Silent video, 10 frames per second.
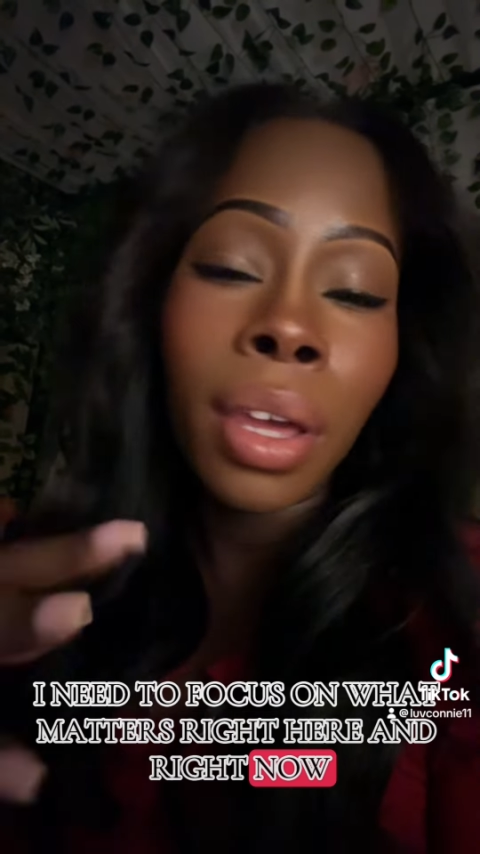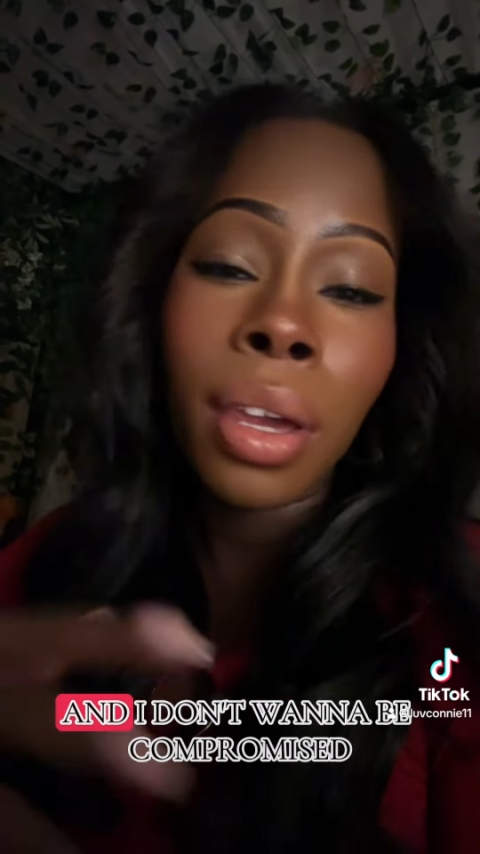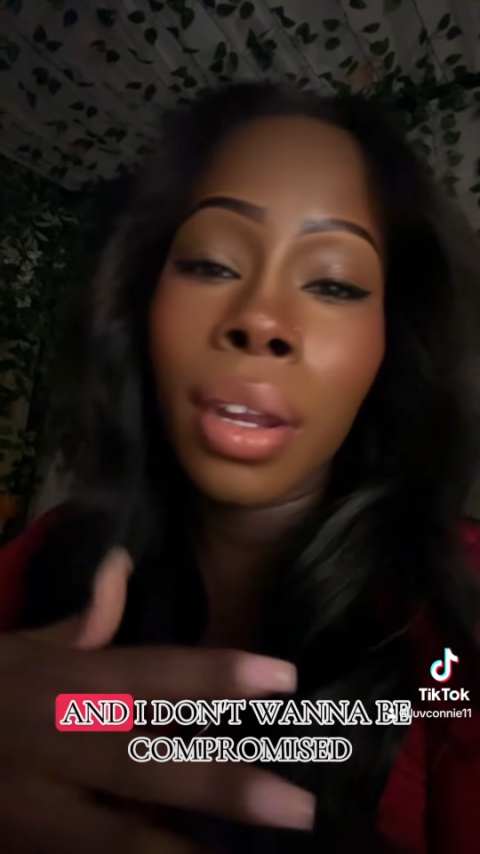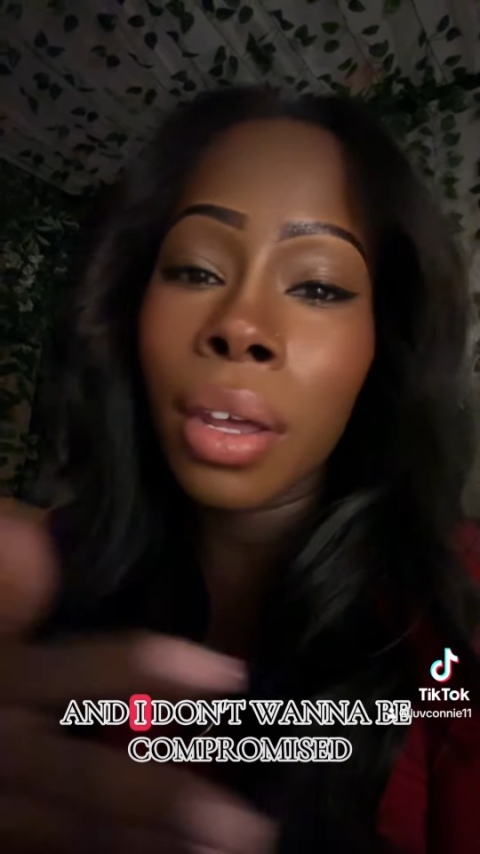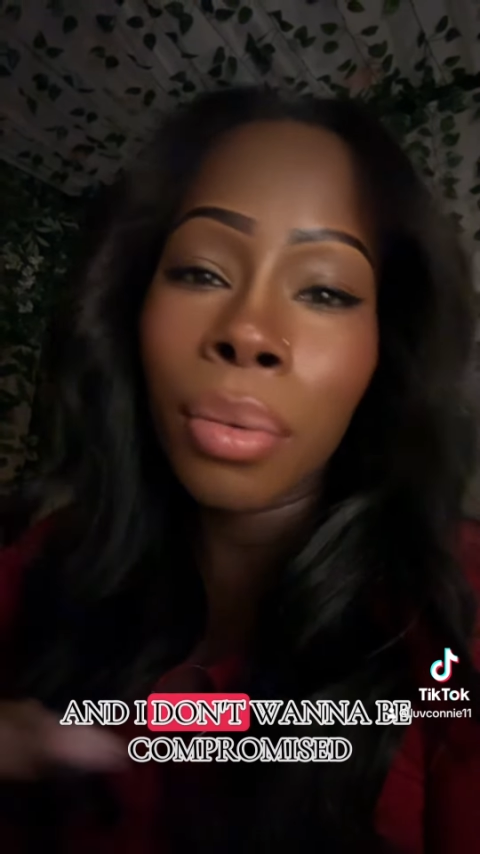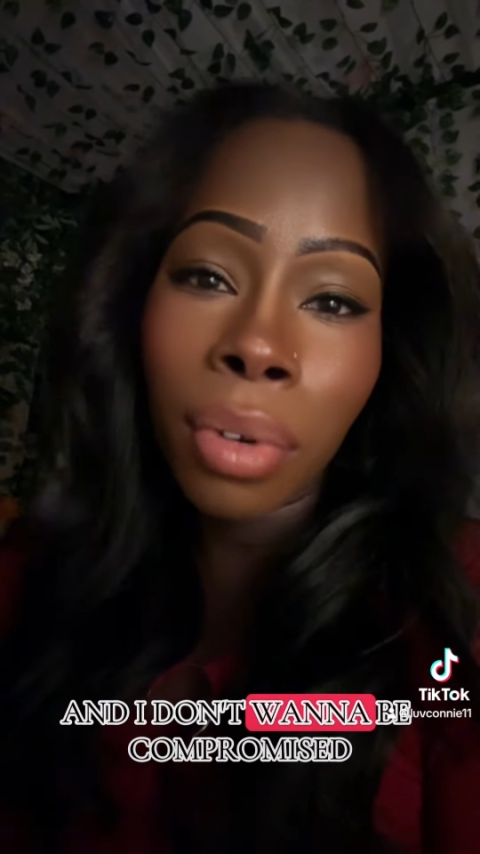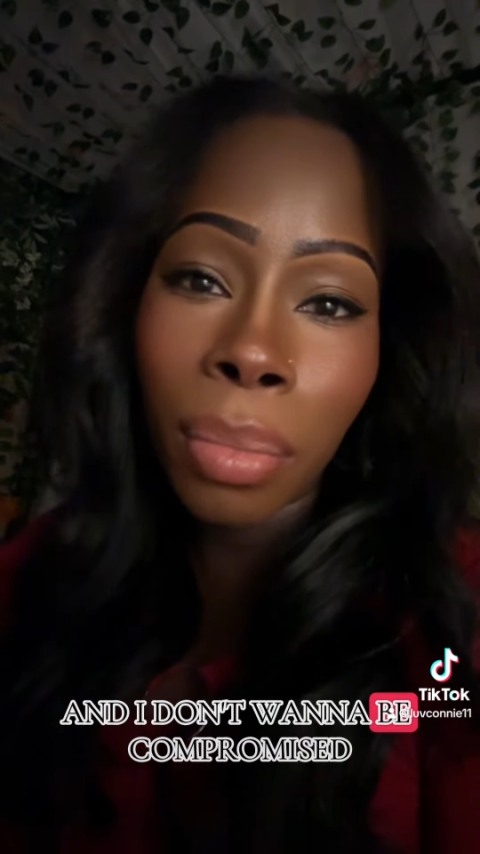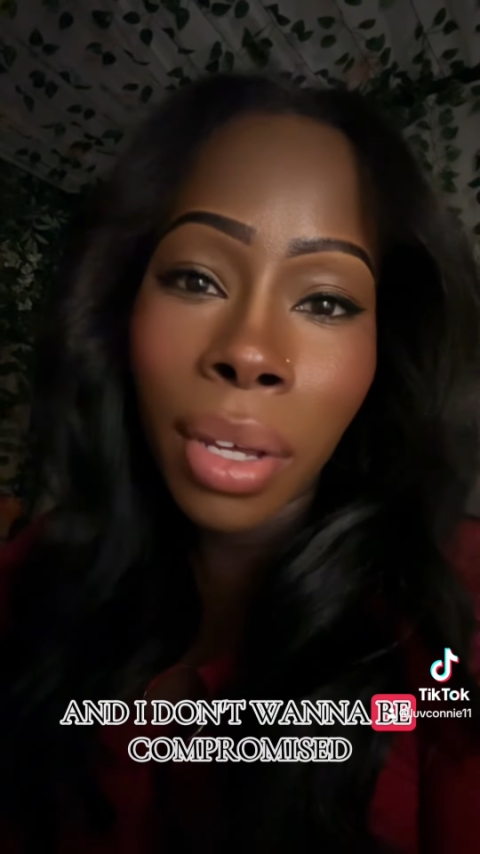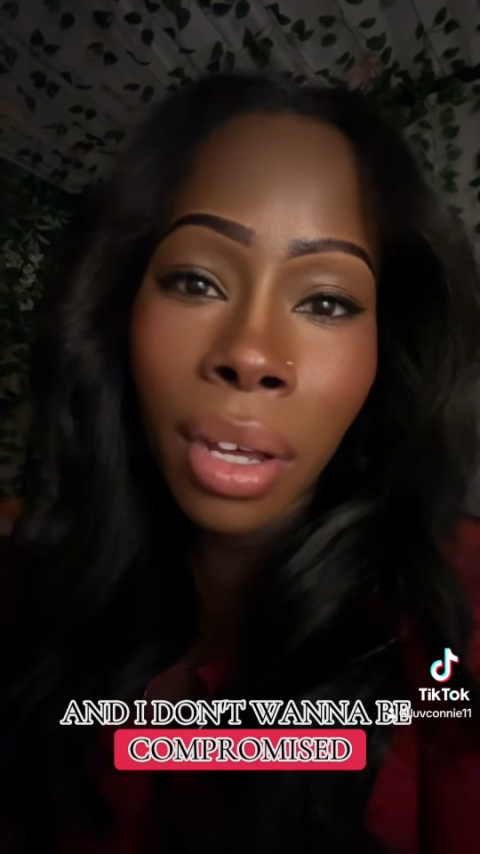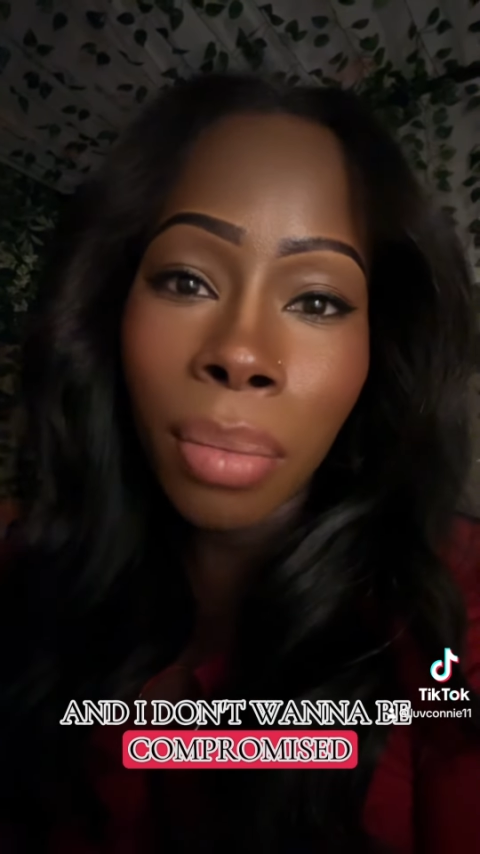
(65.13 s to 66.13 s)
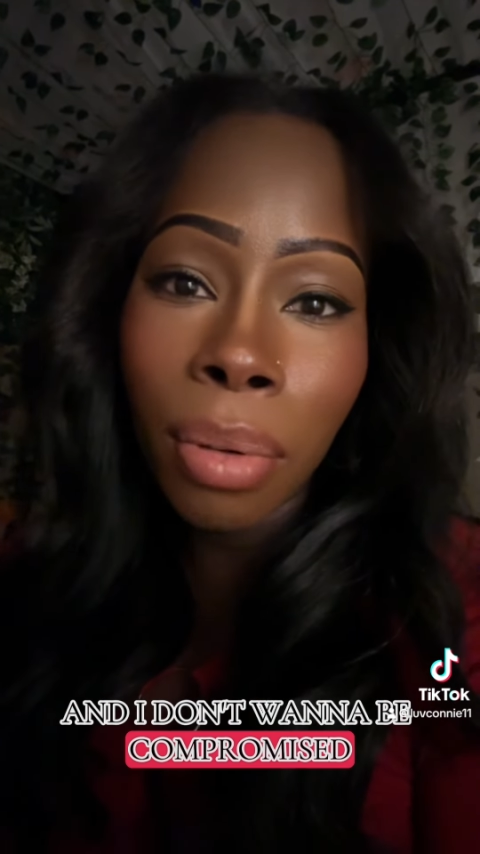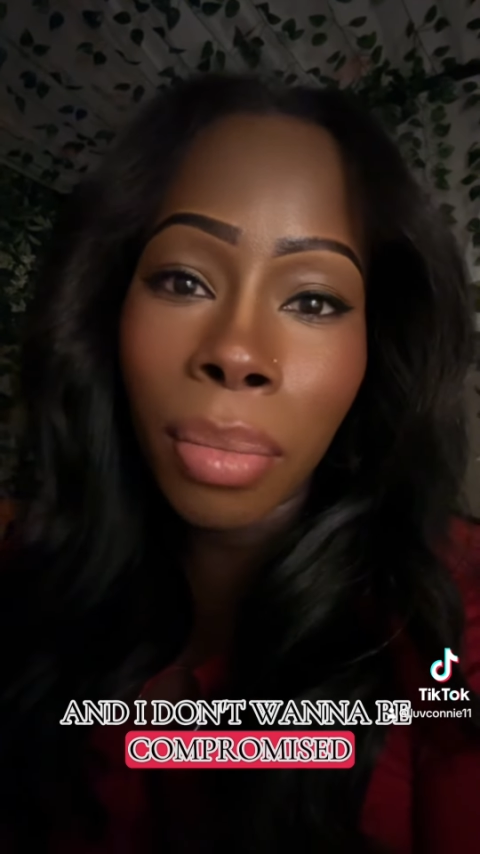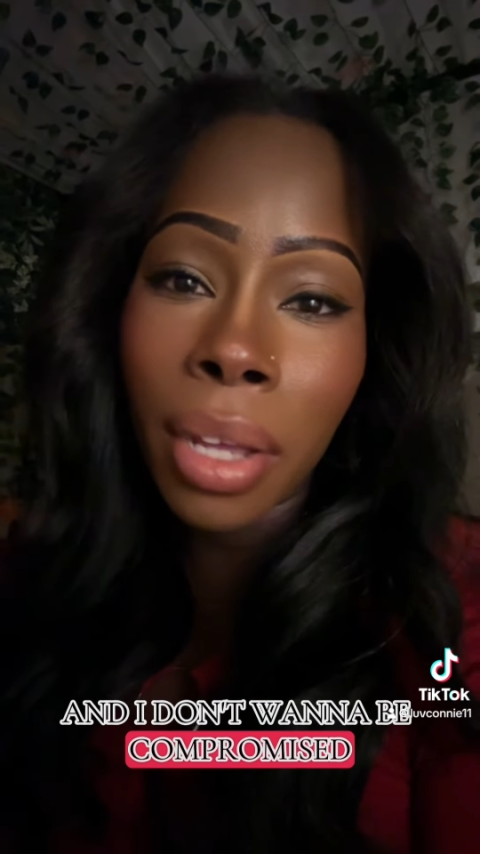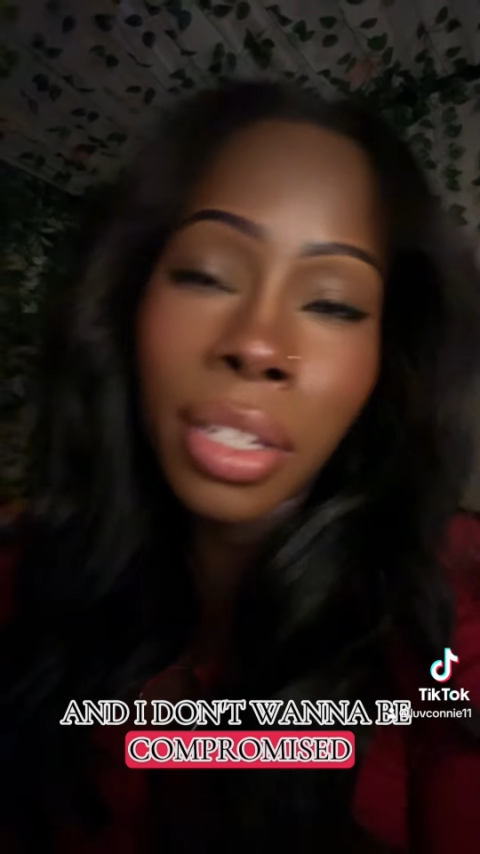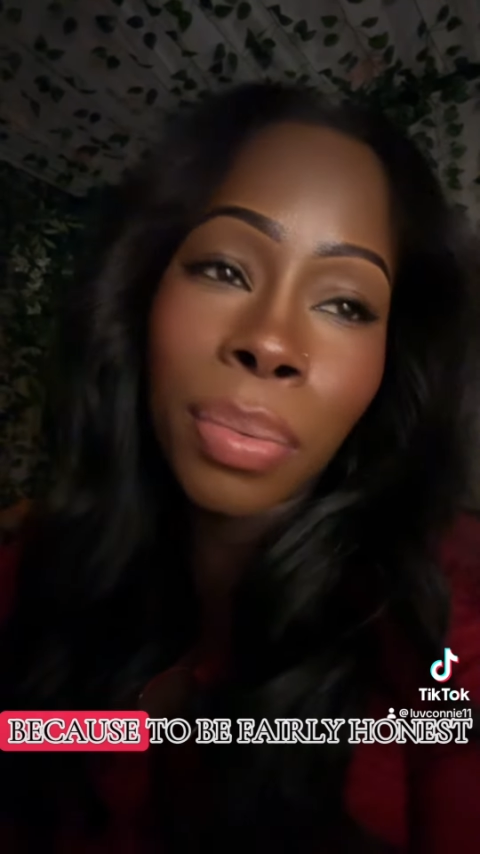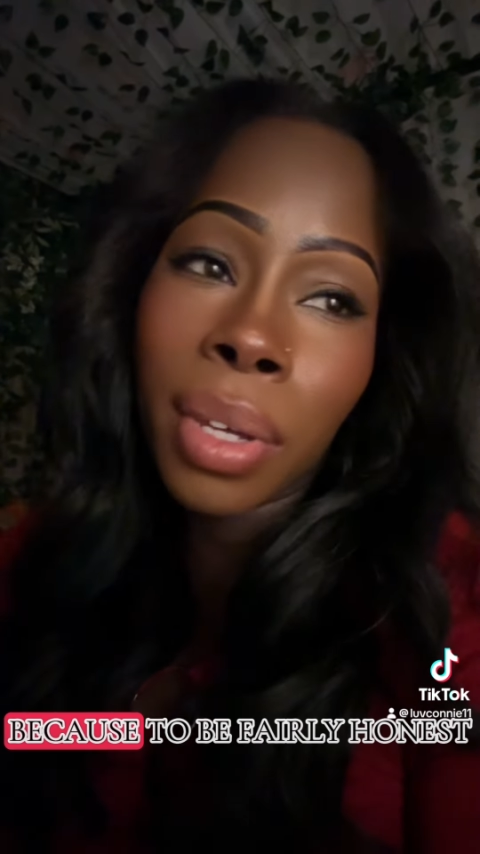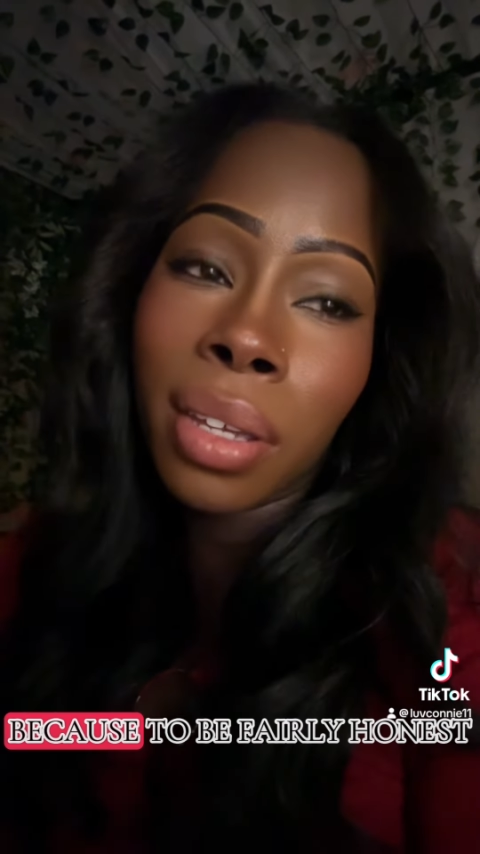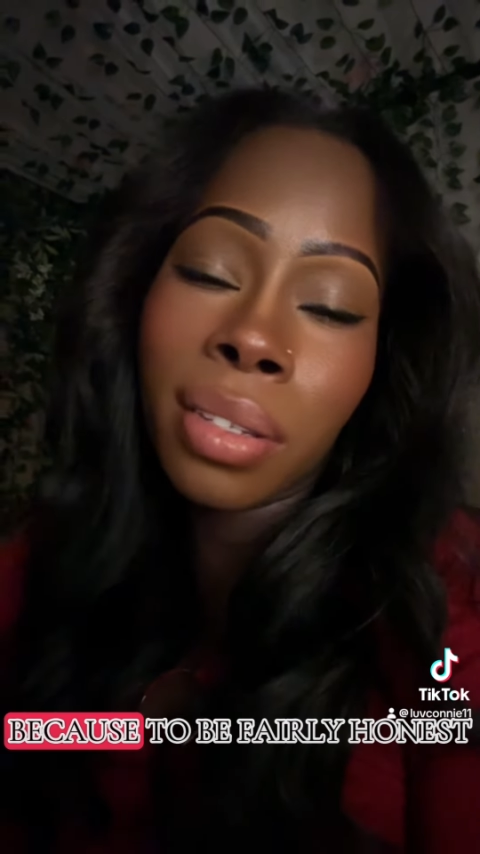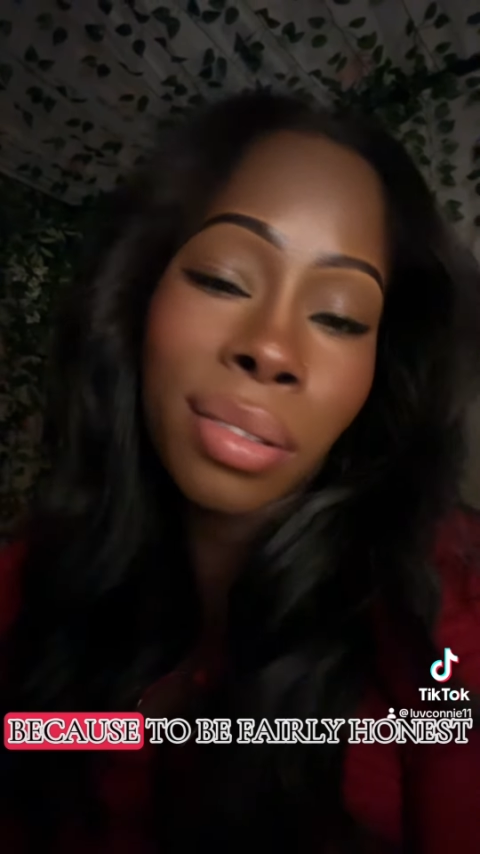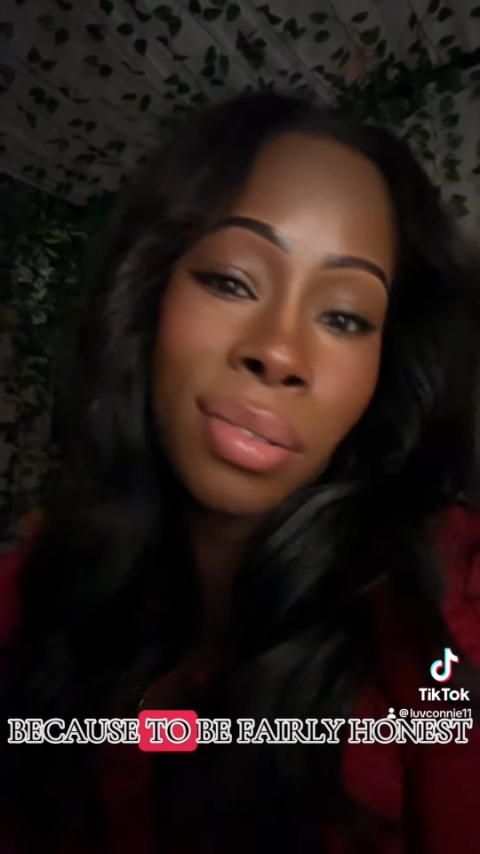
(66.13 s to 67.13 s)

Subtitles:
And I don't want to be compromised because,